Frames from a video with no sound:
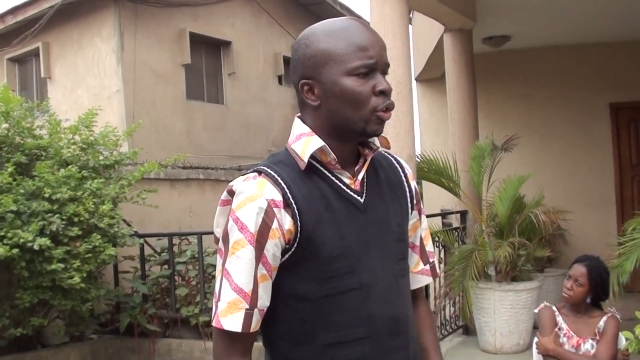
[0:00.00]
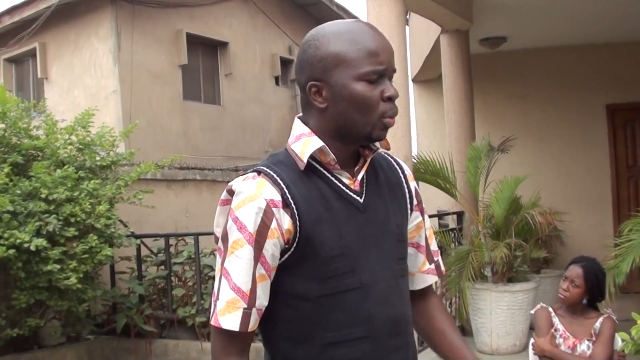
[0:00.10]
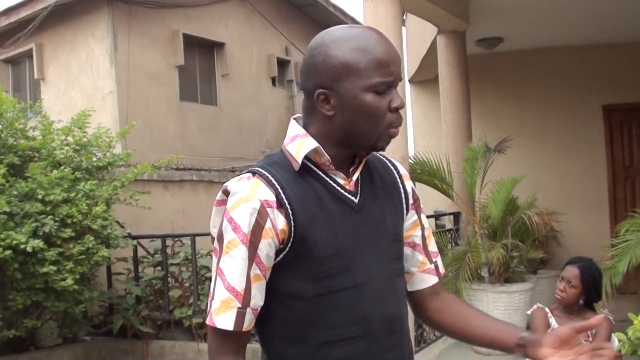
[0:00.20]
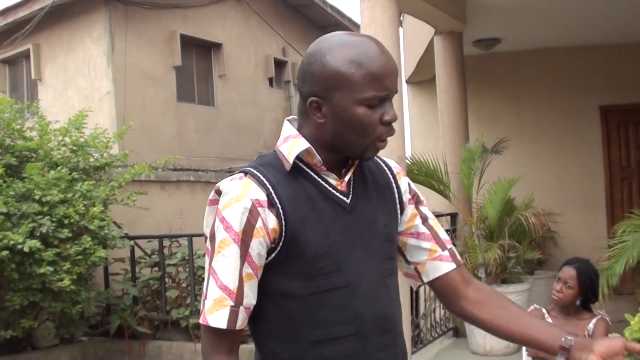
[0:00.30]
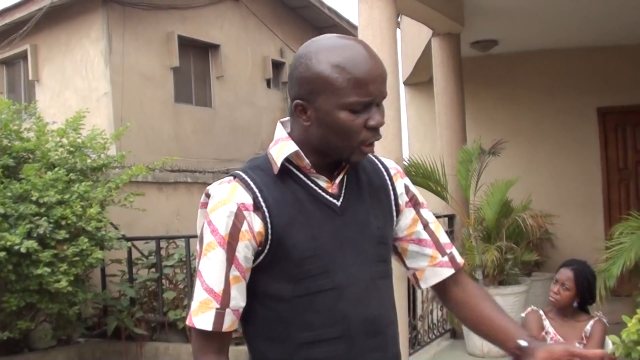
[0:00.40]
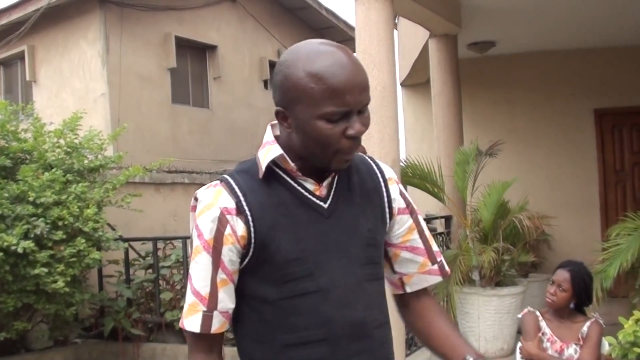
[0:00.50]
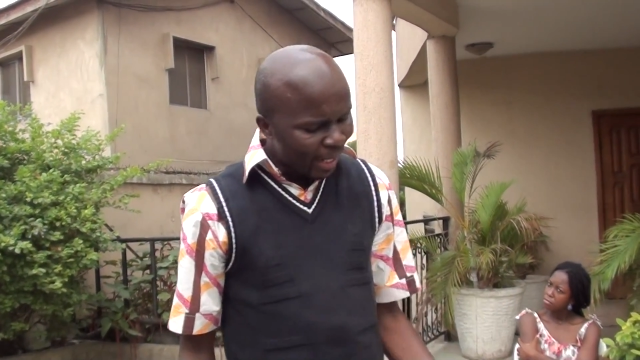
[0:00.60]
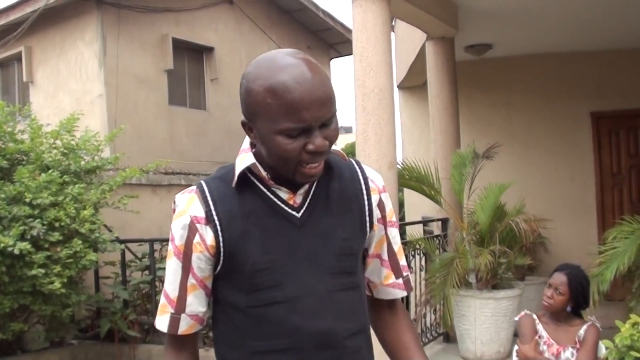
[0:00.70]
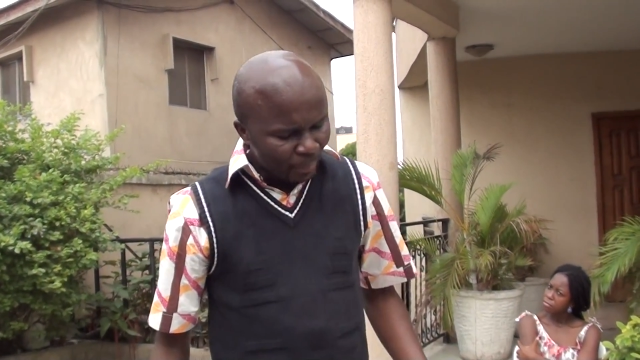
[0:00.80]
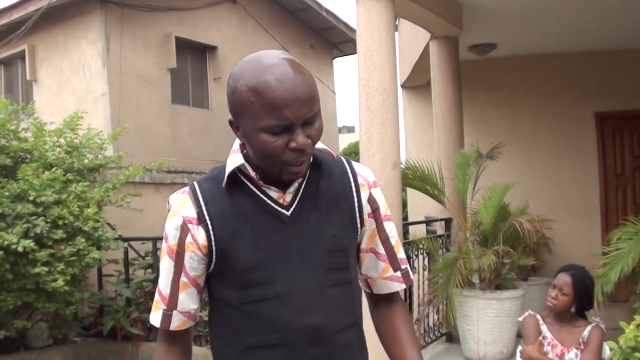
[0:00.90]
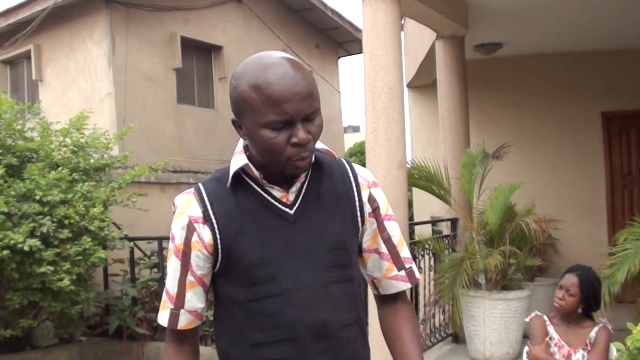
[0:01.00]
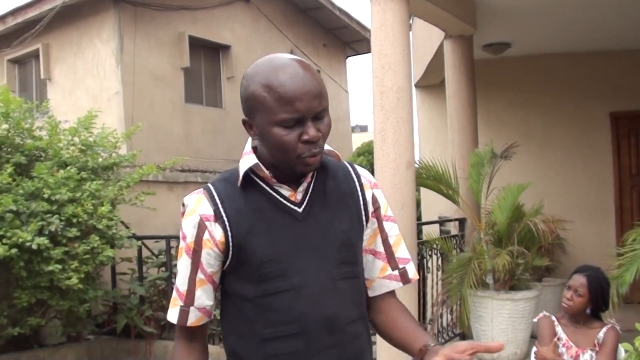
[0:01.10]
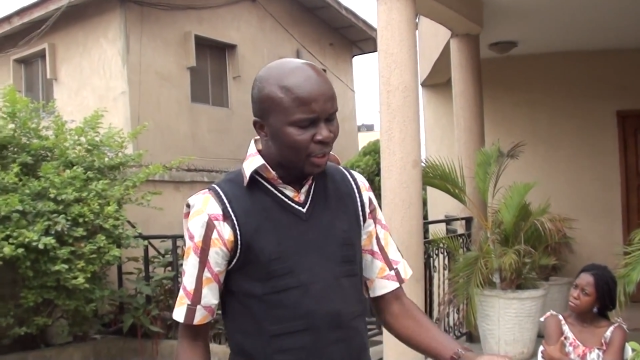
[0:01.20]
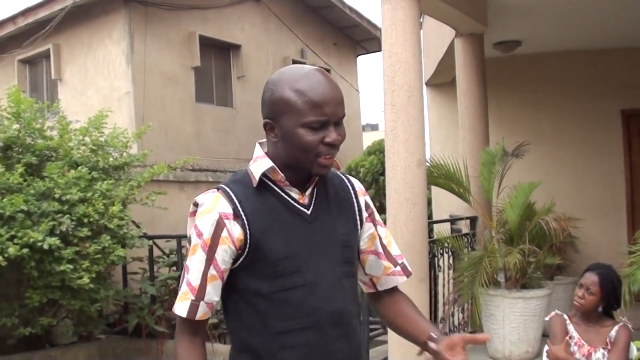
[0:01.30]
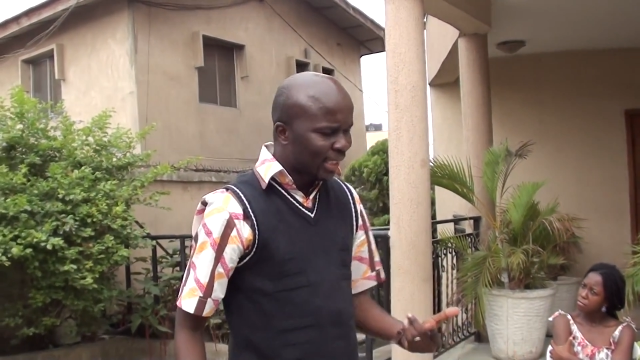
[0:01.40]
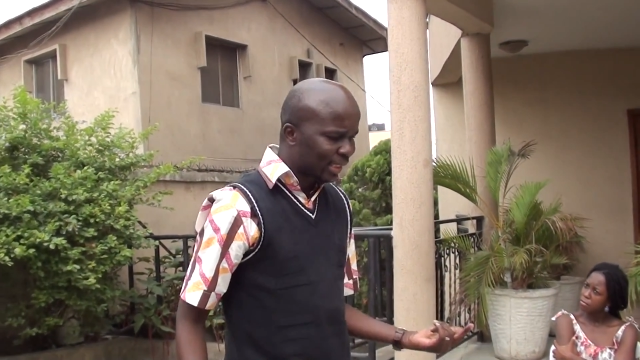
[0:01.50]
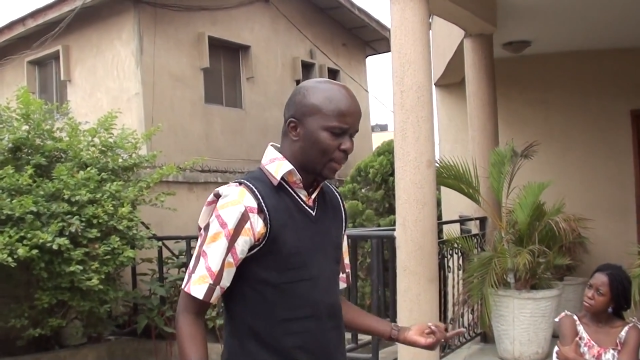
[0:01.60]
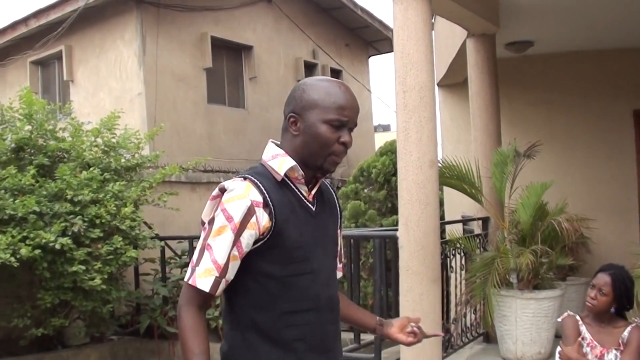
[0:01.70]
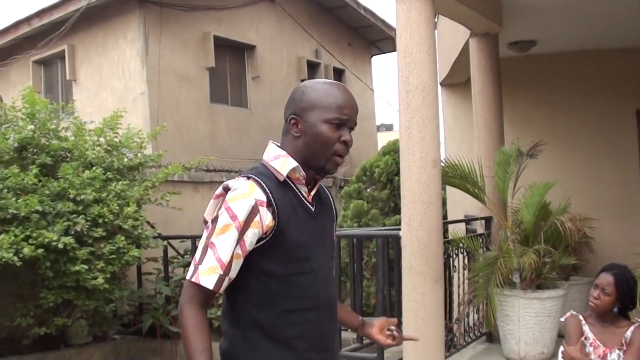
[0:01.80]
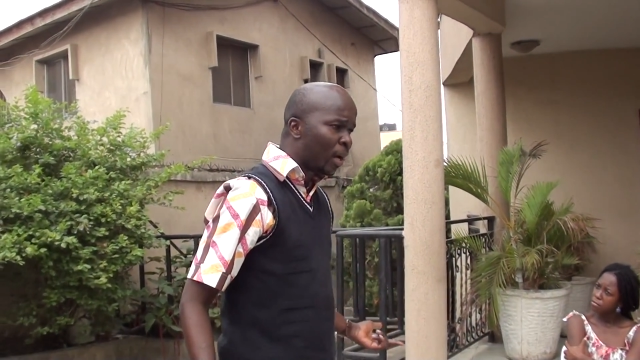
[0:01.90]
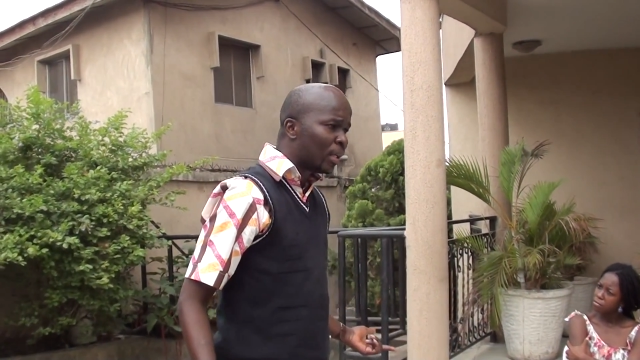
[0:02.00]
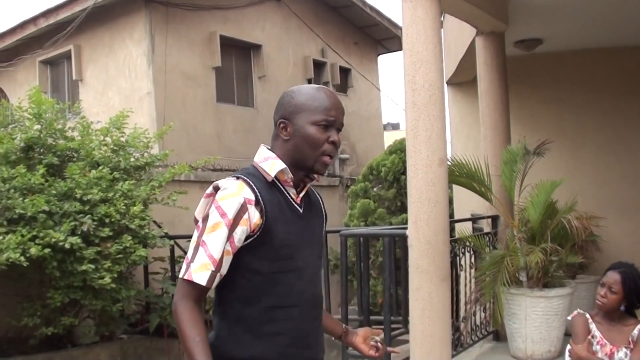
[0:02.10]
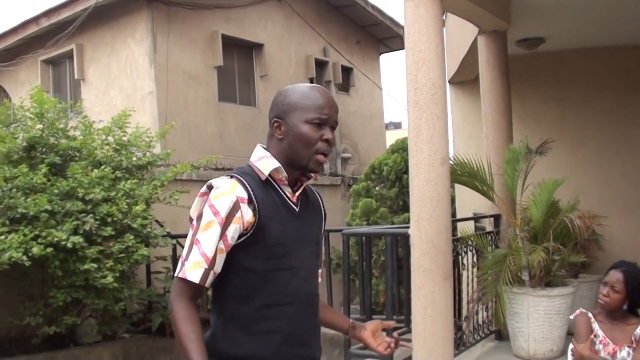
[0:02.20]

We worship a cannibal who drinks tears and blood,